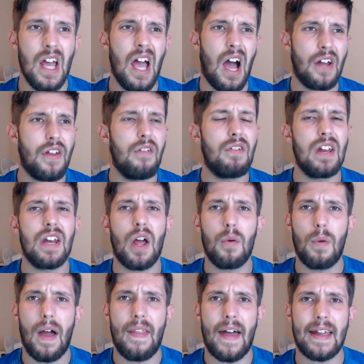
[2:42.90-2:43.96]
I don't really know
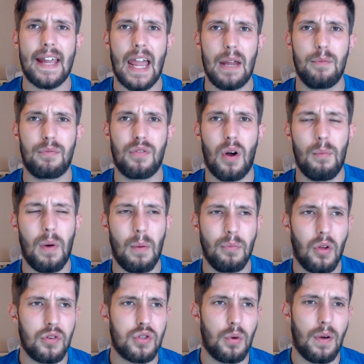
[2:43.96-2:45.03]
where that came from. I'm
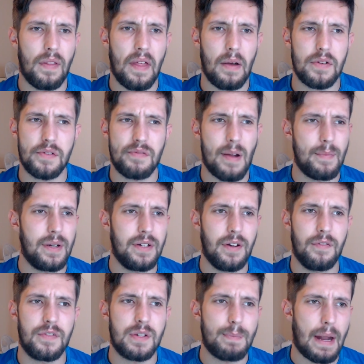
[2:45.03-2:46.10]
not sure whether that was a remnant
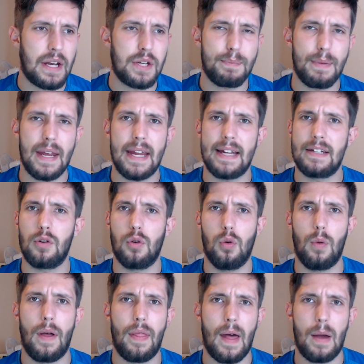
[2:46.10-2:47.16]
of Spanish beard or
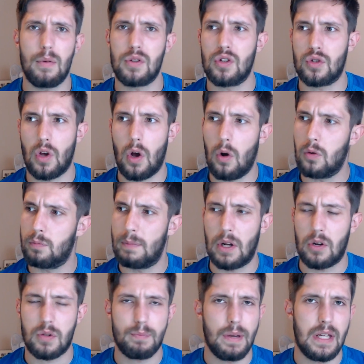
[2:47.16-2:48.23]
whether that was just old
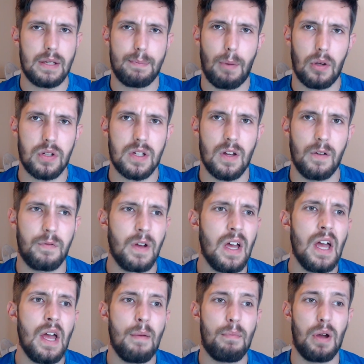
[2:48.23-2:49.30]
Minox beard spot stuff,
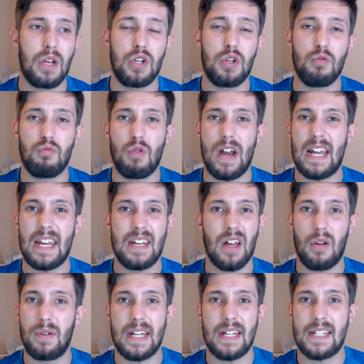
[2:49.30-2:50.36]
but you really
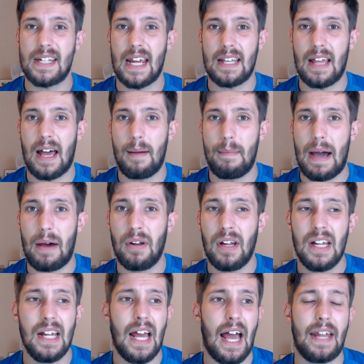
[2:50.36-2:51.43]
don't need to take that amount.
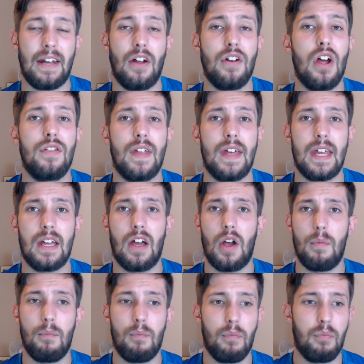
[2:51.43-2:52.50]
And I know
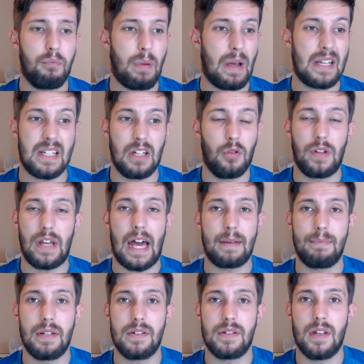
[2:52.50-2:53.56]
that basically all the
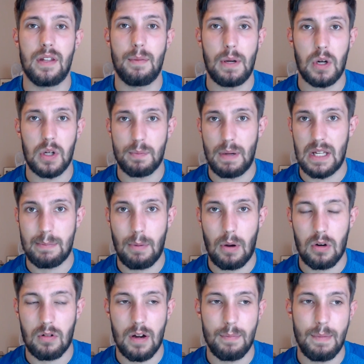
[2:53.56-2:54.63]
admins at the Minox beard spot
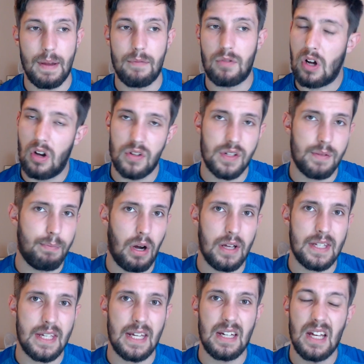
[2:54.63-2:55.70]
agree with me in regards to
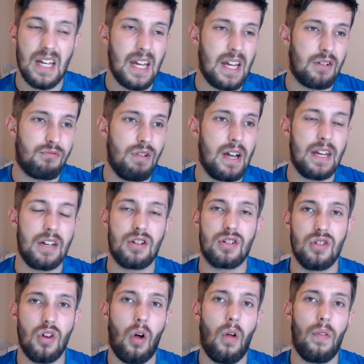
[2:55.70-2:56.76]
biotin. It's really just
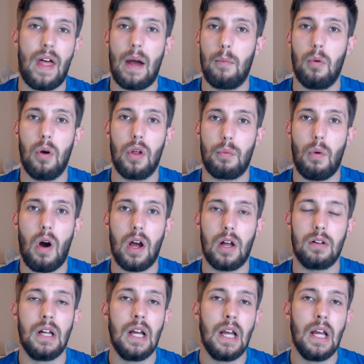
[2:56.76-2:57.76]
not that worthwhile.